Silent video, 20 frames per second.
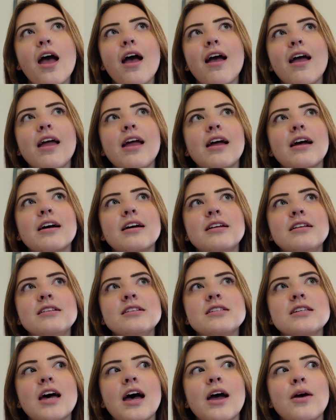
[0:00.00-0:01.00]

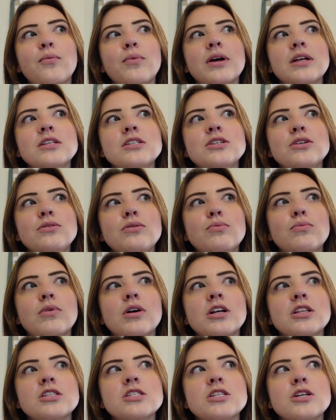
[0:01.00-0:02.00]
And I went to the
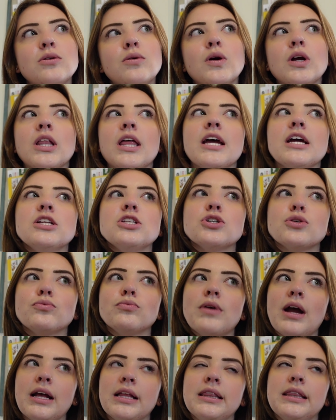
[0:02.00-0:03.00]
ones who are like
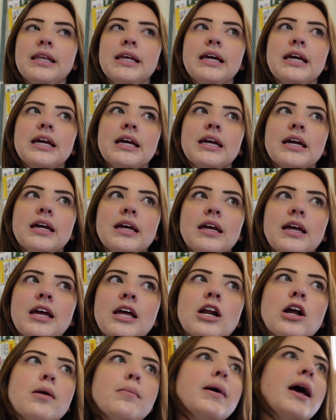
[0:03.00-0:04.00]
directly
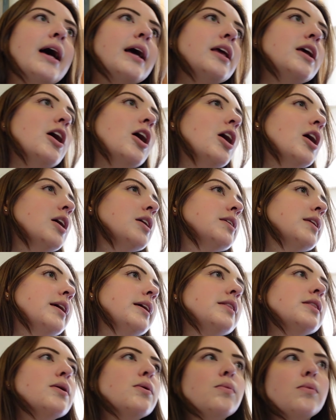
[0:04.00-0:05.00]
in our backyard,
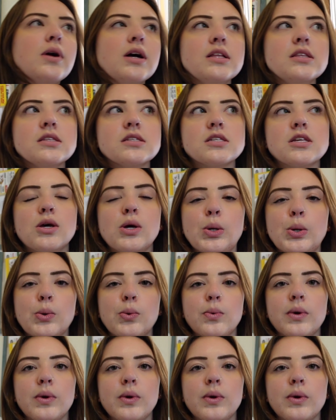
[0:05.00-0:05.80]
like the ones who